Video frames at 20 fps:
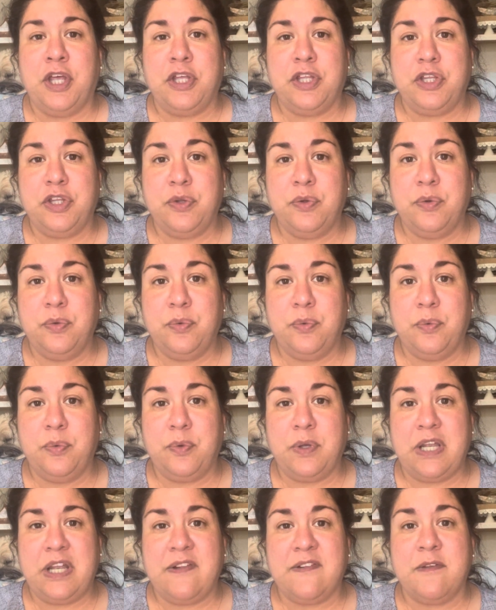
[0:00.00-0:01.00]

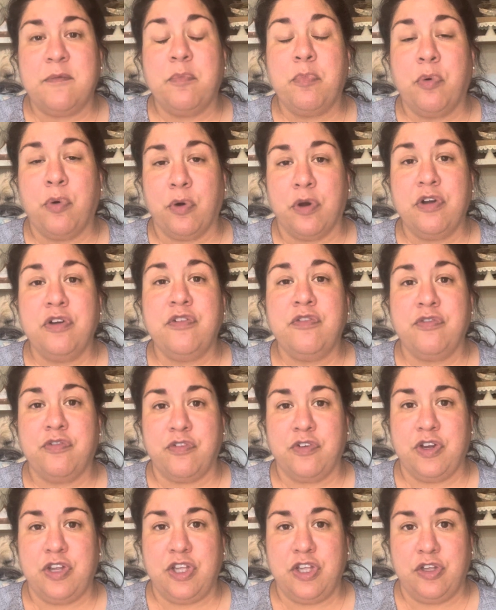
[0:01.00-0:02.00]
it is important
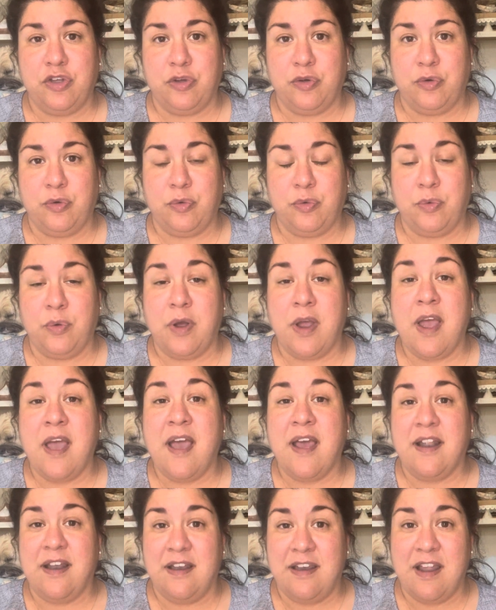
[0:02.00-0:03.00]
for you
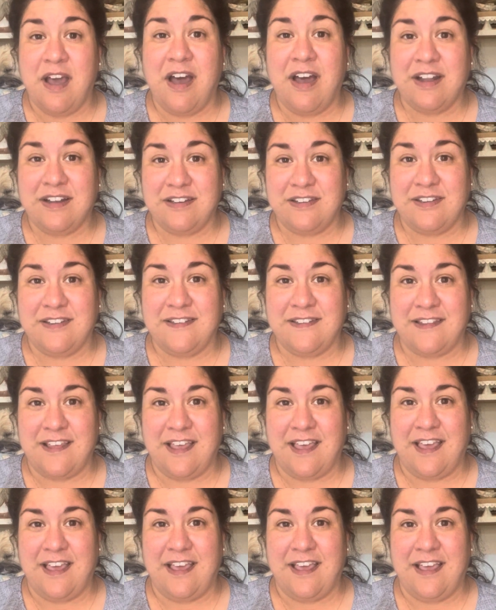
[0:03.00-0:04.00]
not to
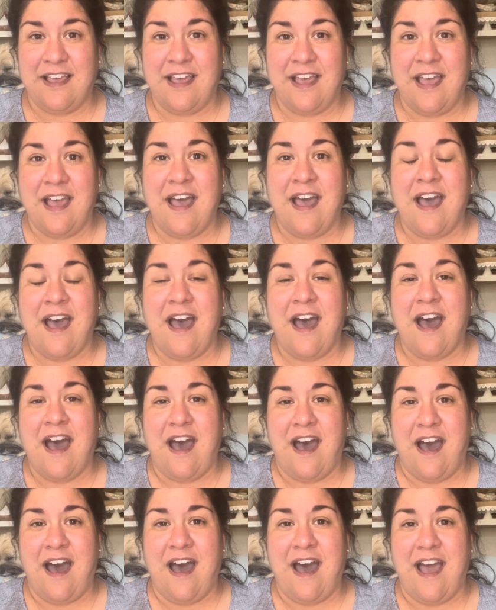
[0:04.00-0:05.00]
say,
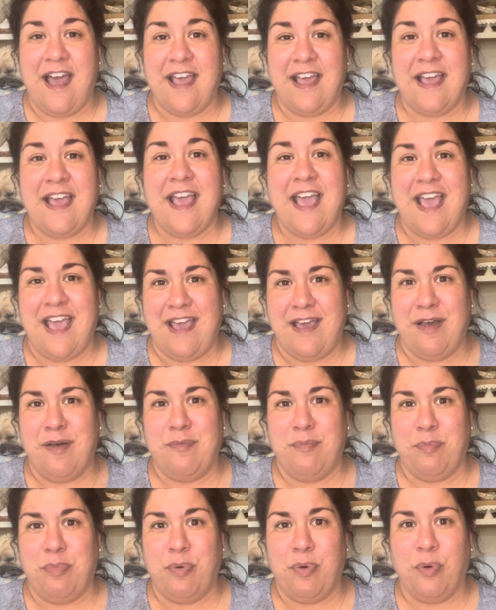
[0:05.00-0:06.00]
I
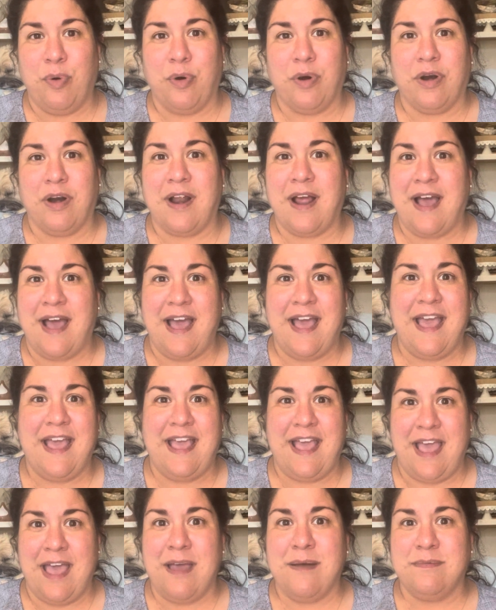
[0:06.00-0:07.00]
am poor, I
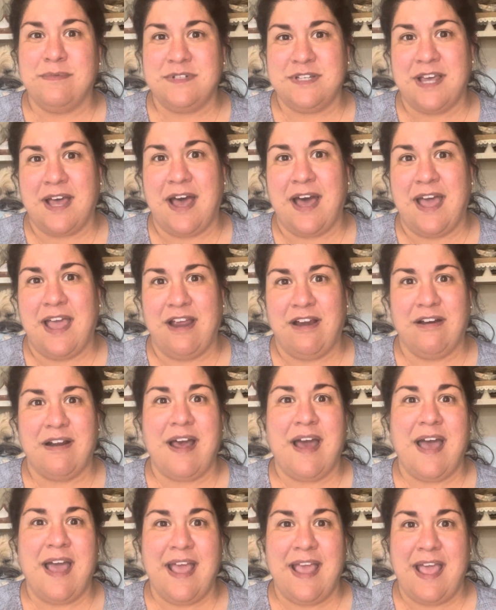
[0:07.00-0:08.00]
am tired,
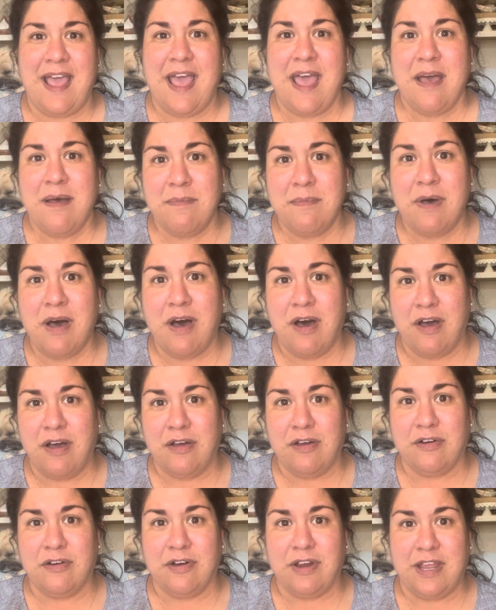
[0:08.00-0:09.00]
I am
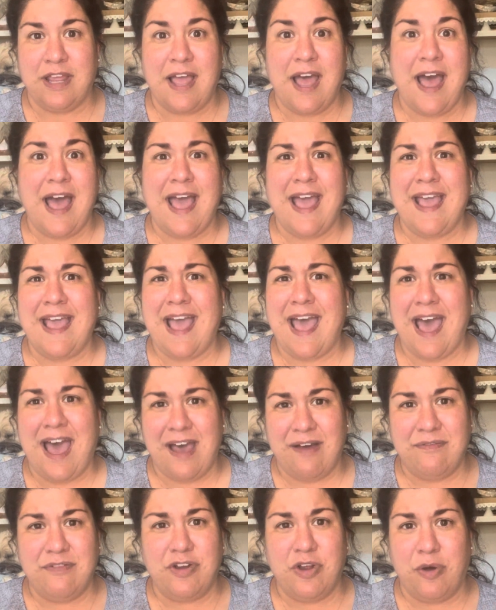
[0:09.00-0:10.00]
hungry, I
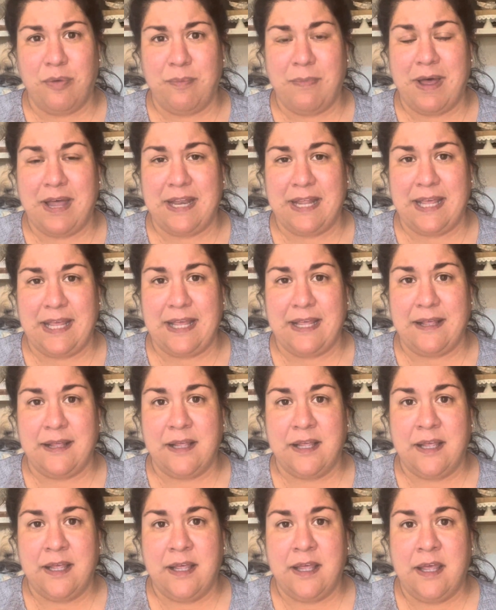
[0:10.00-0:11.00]
have no money,
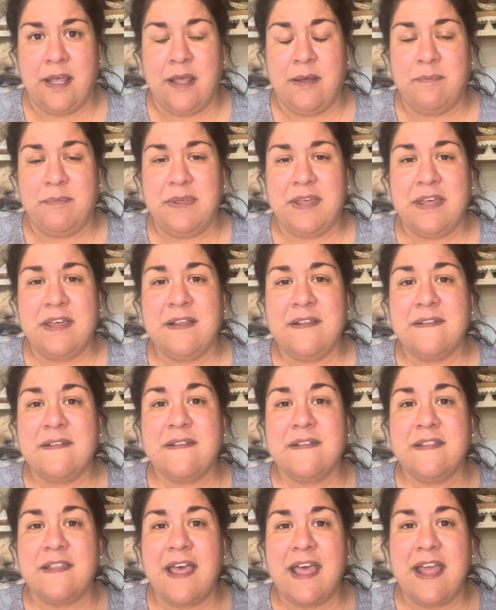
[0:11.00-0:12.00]
because
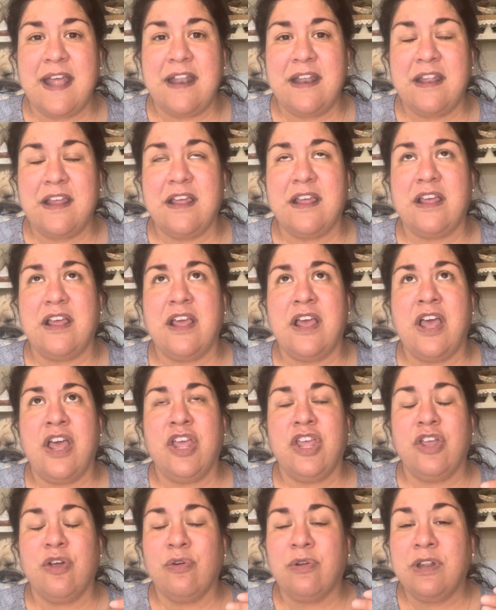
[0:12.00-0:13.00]
then
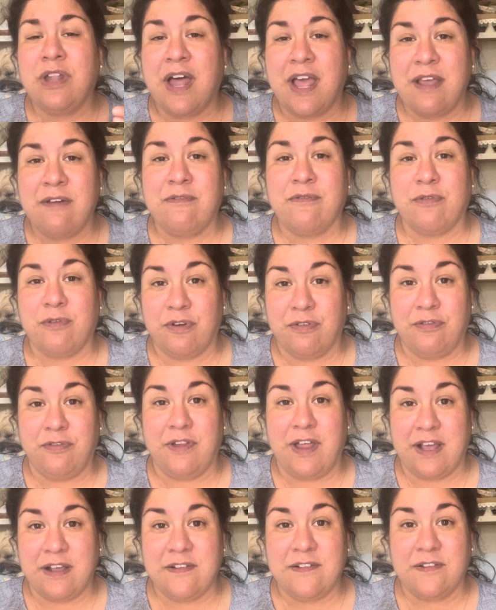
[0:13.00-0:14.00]
your life
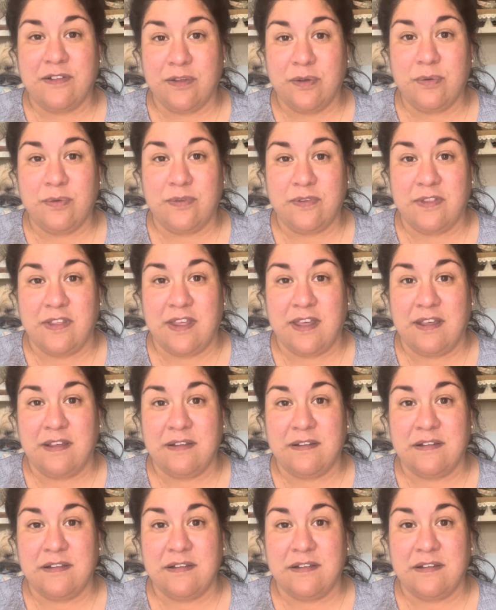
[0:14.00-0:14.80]
reflects those things.